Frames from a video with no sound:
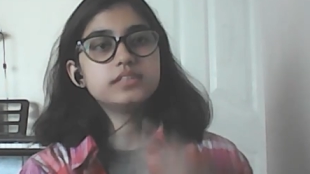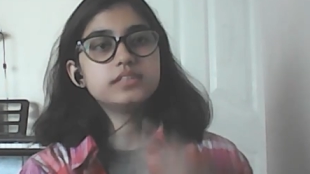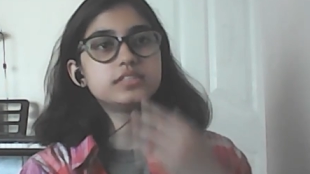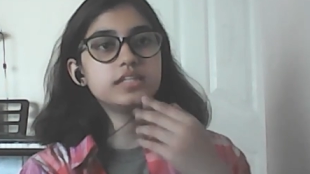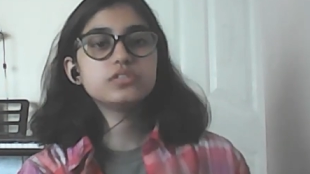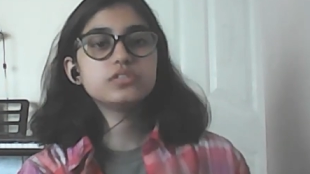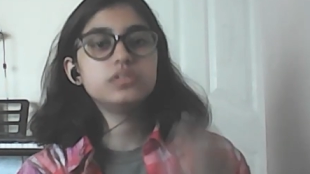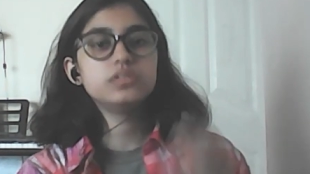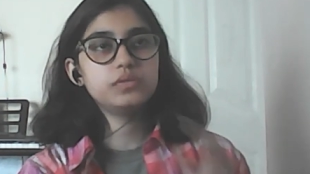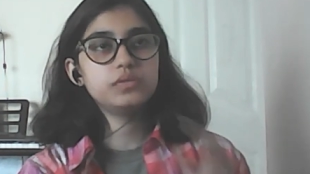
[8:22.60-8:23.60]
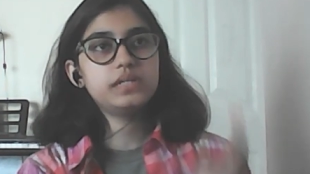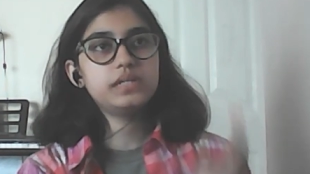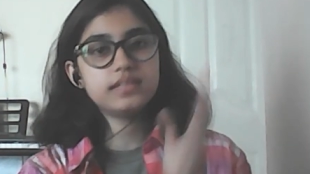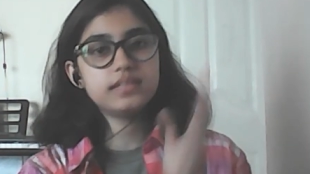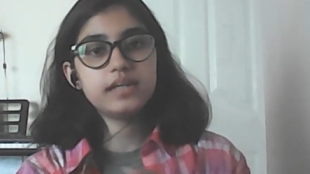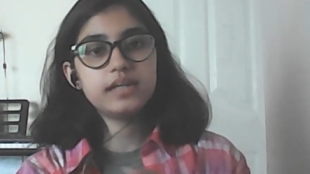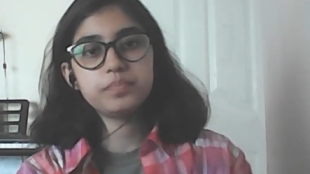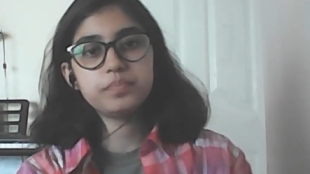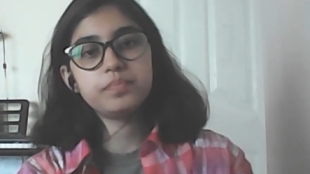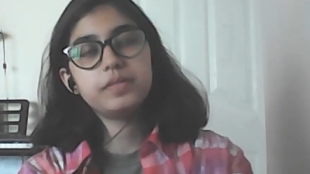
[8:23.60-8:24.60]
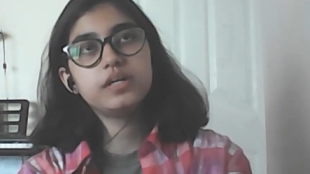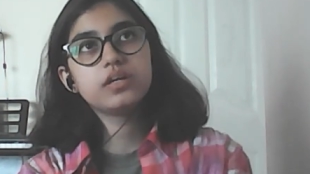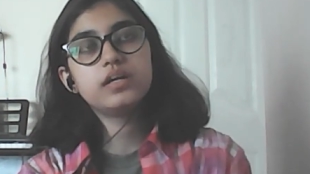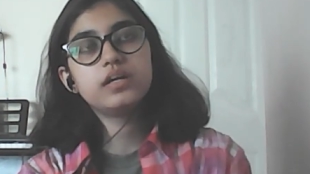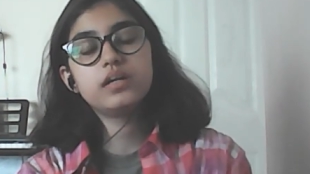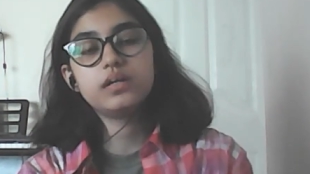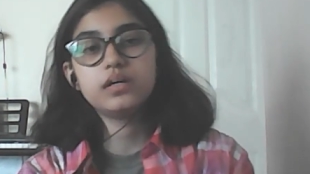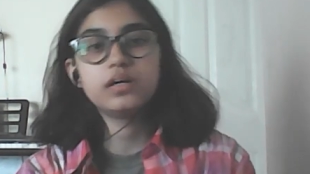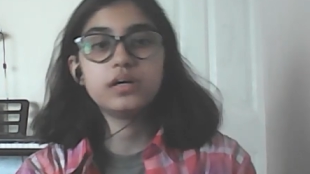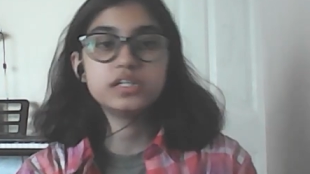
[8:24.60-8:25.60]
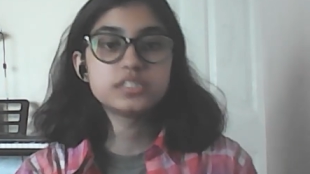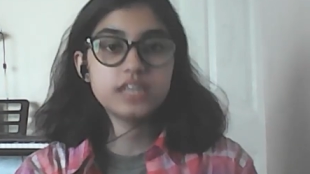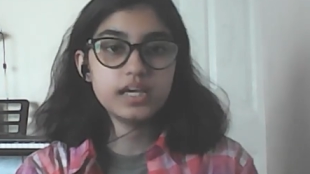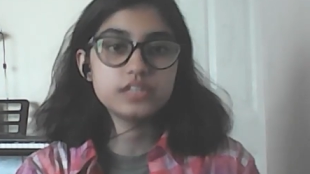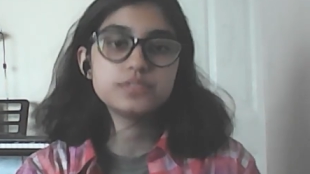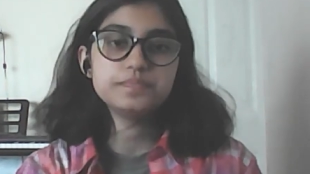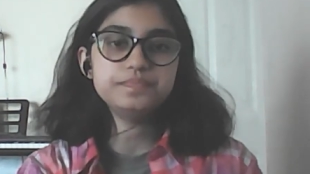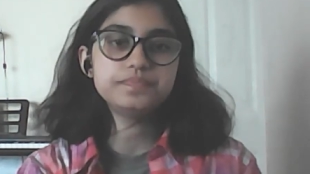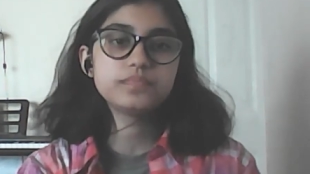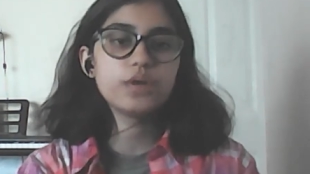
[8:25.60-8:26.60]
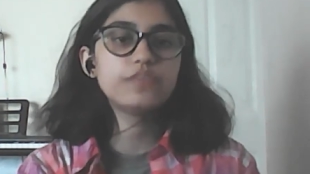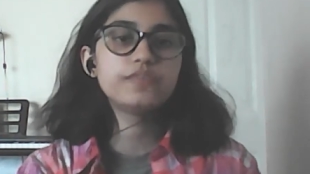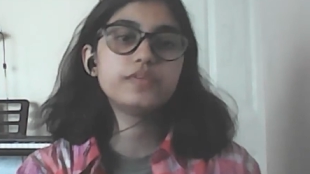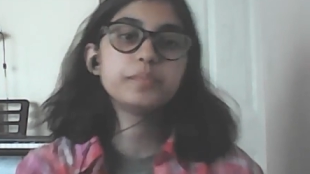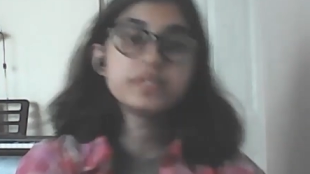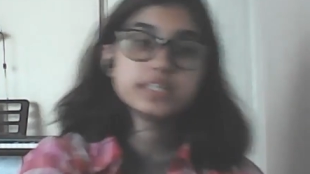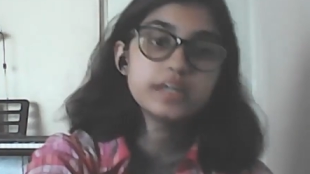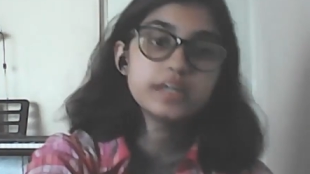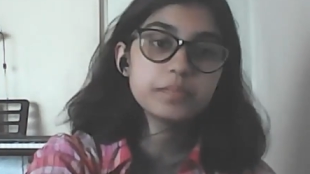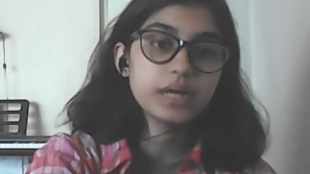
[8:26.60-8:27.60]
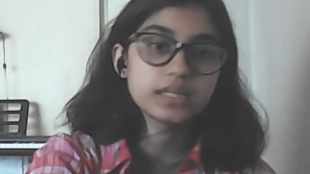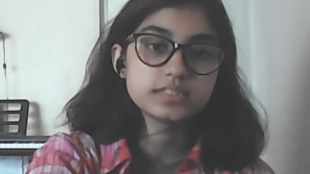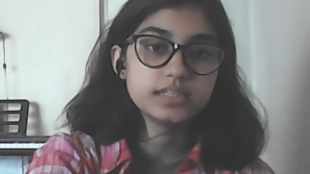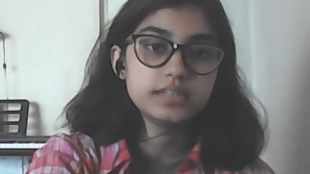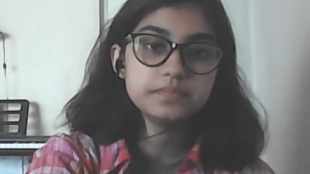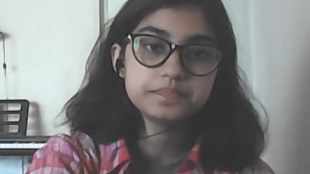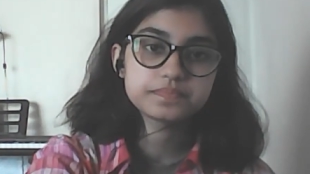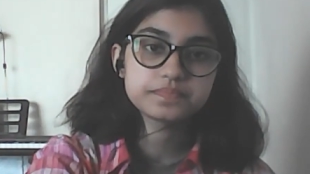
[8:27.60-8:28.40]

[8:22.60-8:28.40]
and since you you are at that particular uh, stage of representing pakistan